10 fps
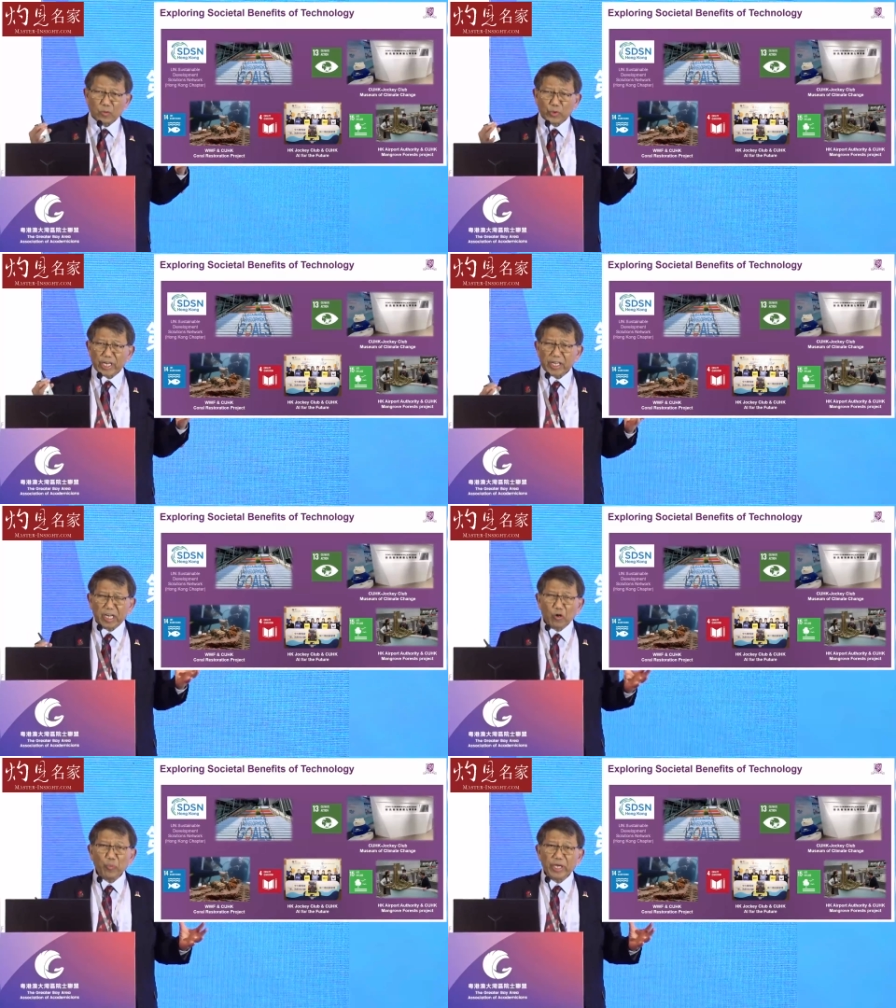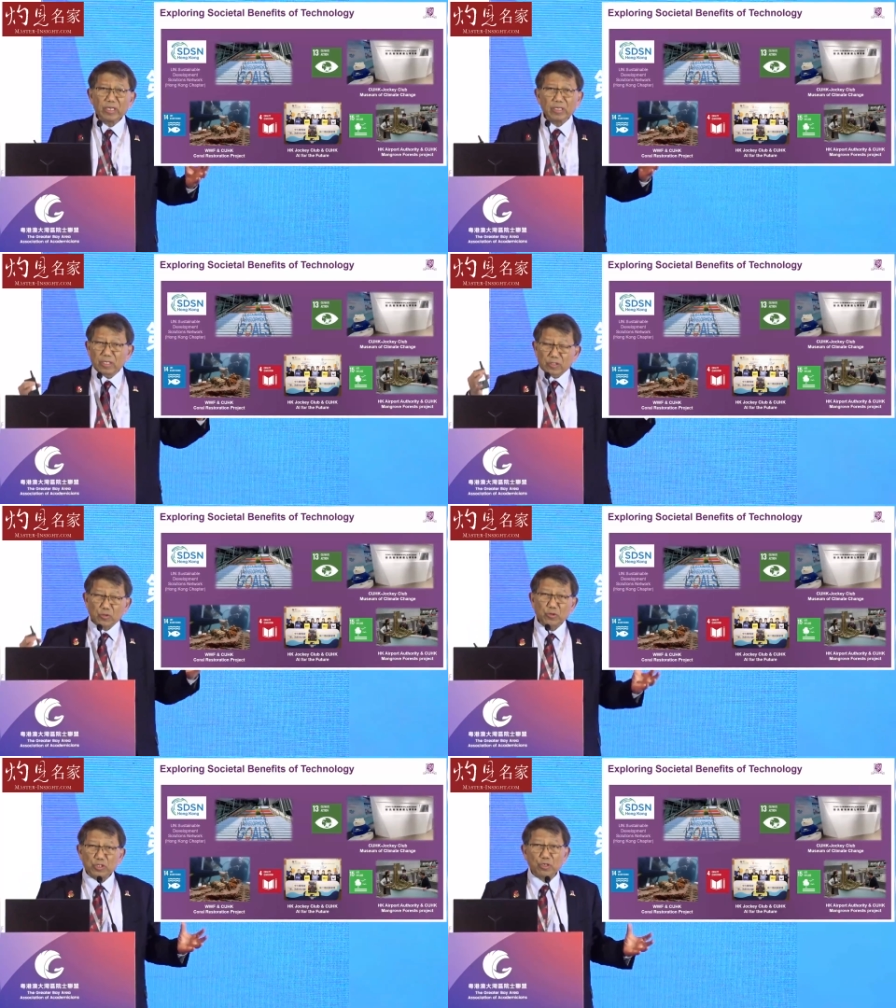We are helping
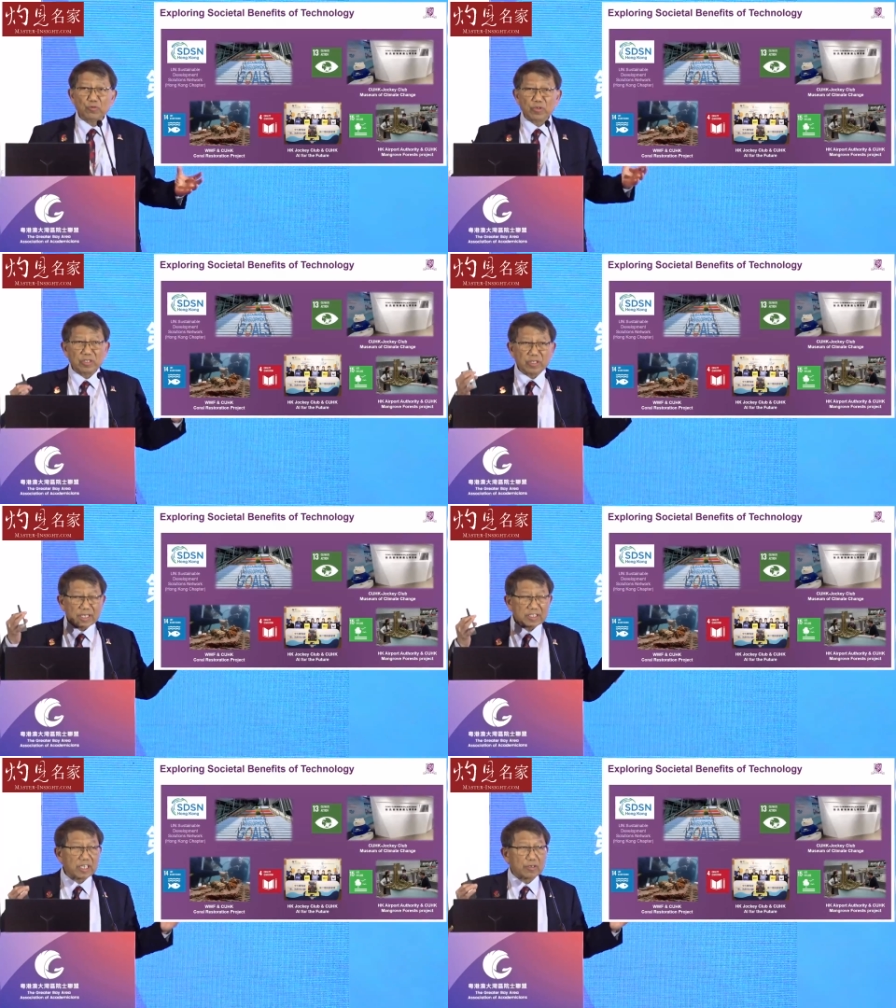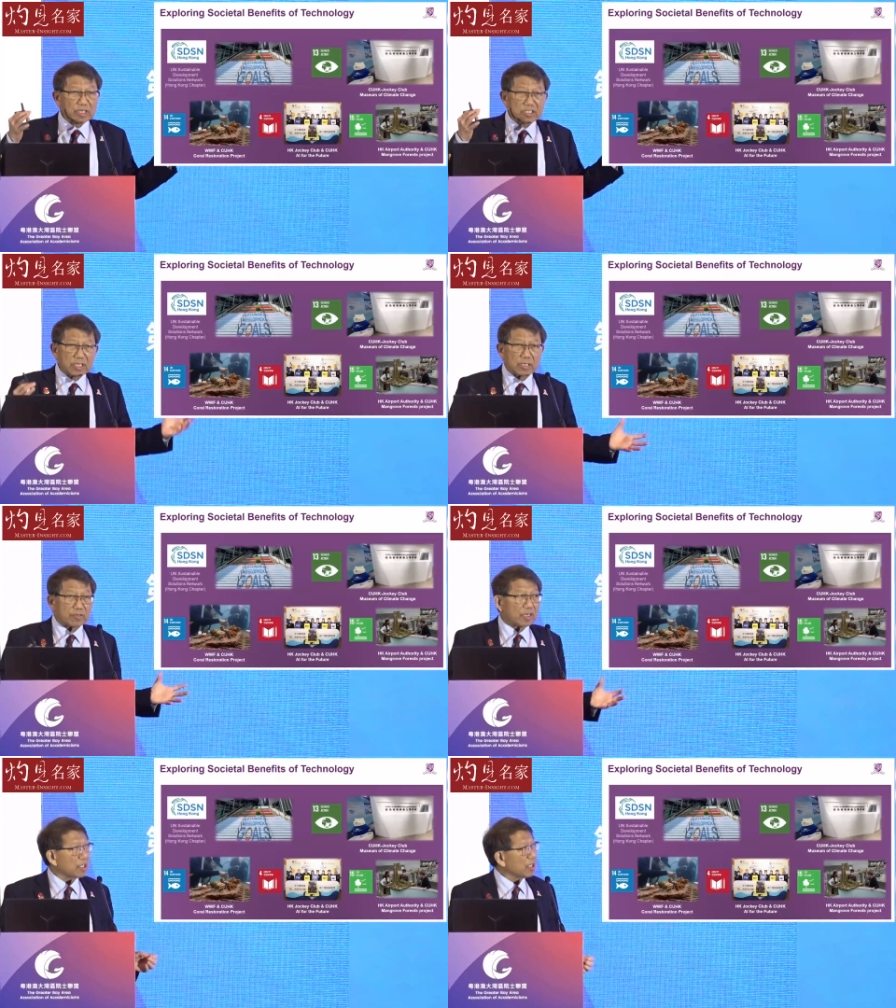school children, etc., cetera,
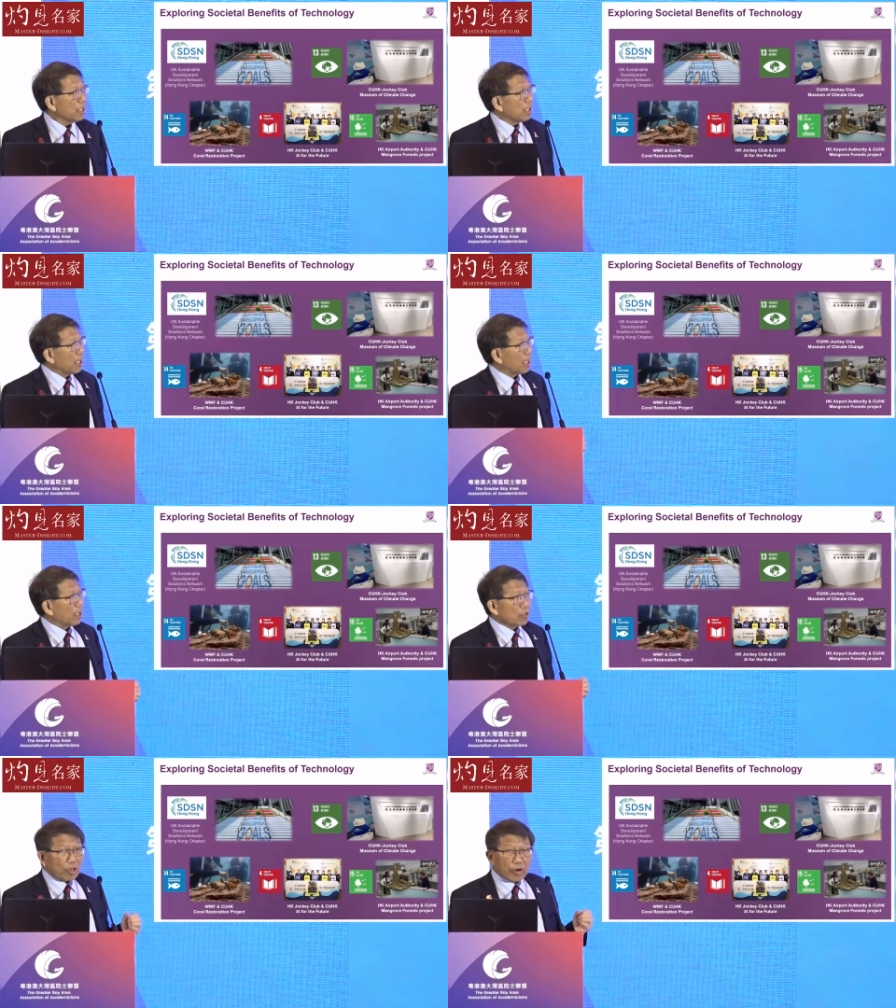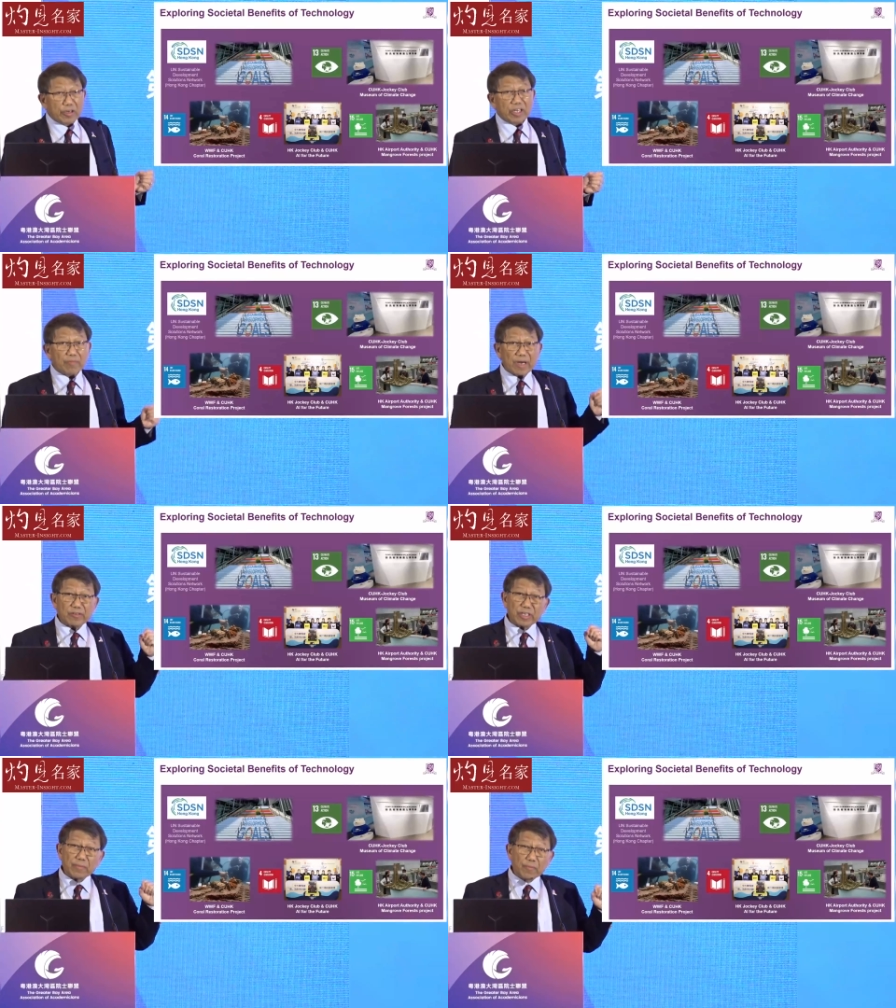cetera, uh, learn
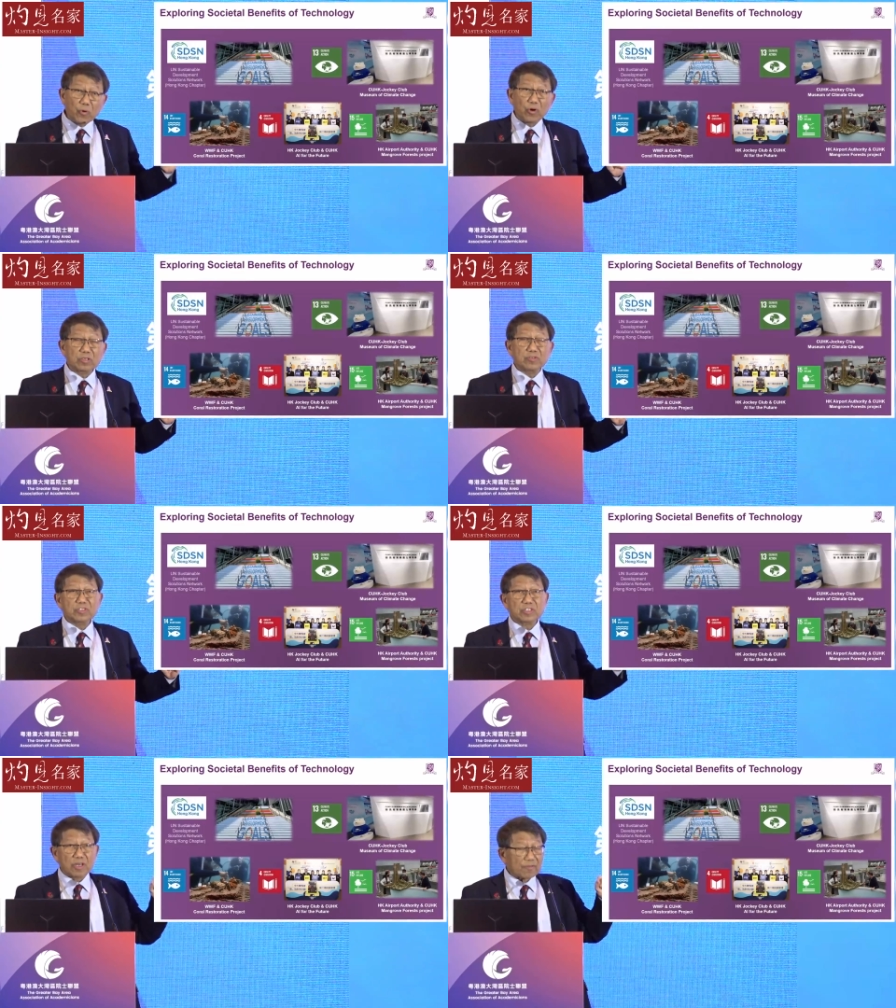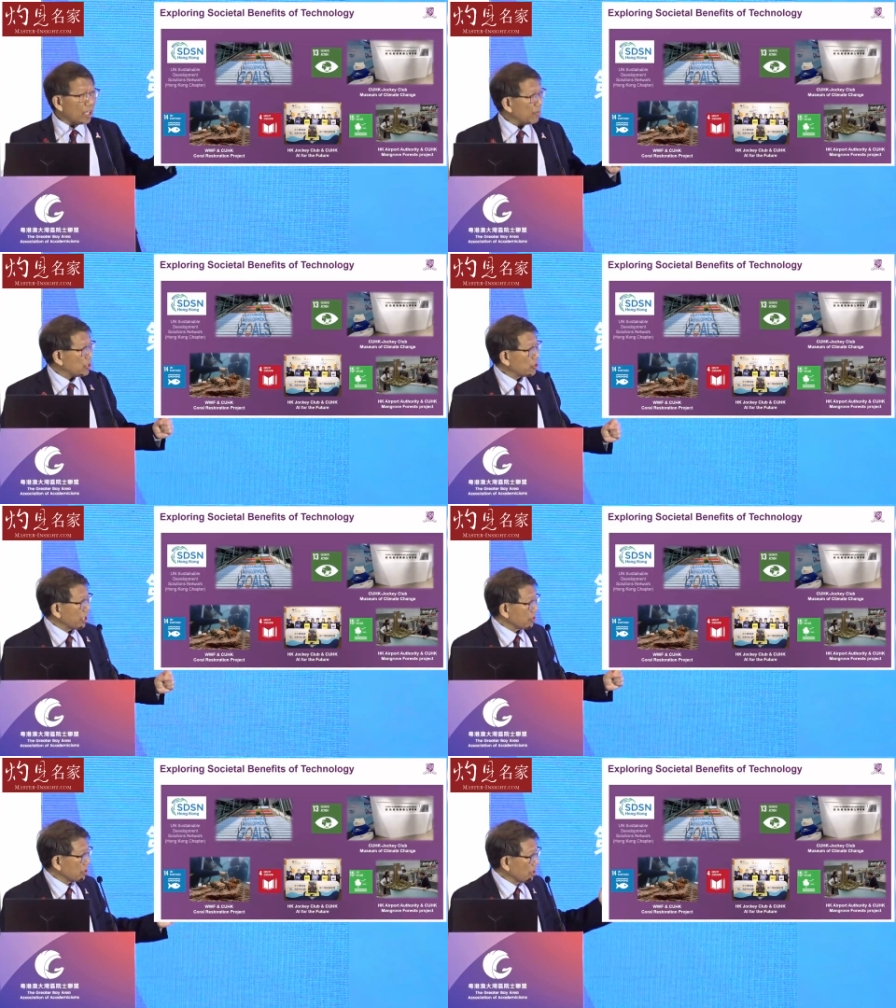about the importance of climate
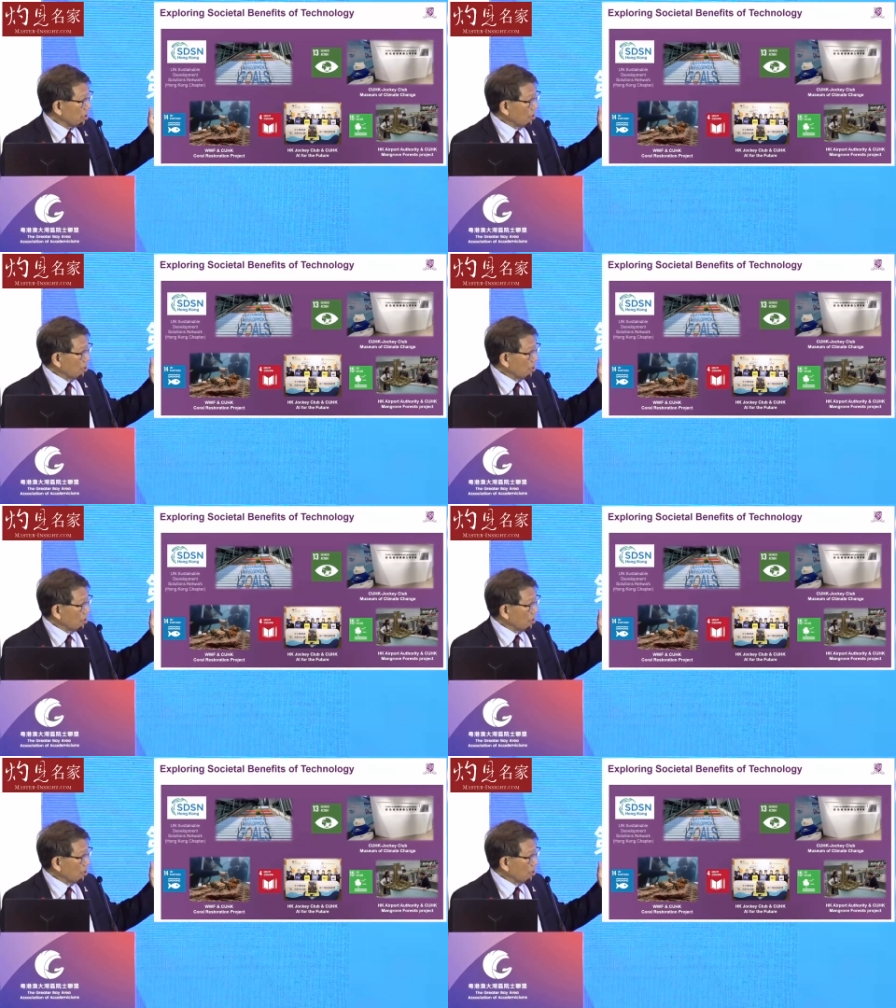change.